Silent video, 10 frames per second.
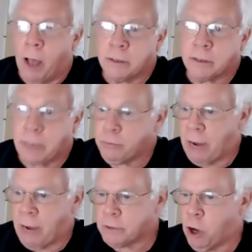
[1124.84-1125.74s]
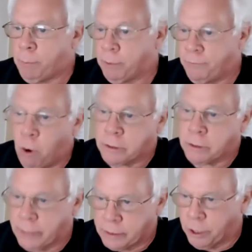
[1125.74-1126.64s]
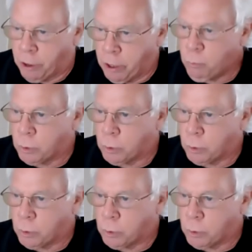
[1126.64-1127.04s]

Some drivers go before it's their turn,